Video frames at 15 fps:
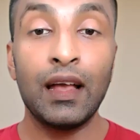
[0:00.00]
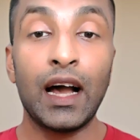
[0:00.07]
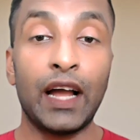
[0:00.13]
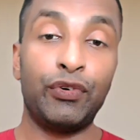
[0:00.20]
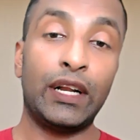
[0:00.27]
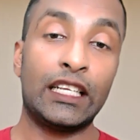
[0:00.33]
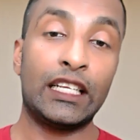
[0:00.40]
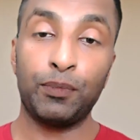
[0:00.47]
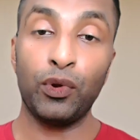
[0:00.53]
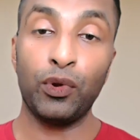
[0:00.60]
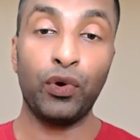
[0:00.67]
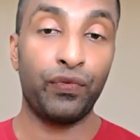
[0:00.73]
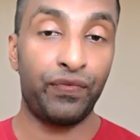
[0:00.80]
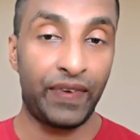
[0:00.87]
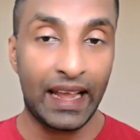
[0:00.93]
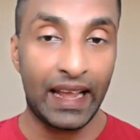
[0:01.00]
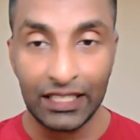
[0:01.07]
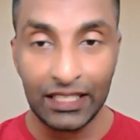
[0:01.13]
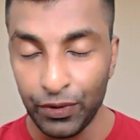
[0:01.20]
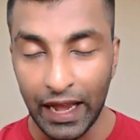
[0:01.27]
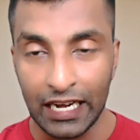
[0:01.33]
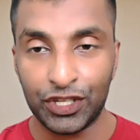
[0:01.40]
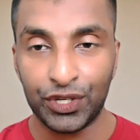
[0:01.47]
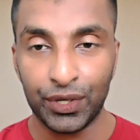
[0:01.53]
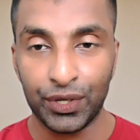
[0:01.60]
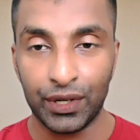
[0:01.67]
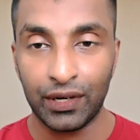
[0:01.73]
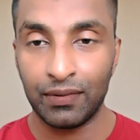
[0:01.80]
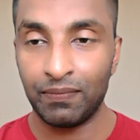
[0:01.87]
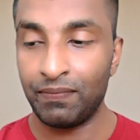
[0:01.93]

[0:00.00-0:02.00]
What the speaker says: I would explore ways to ensure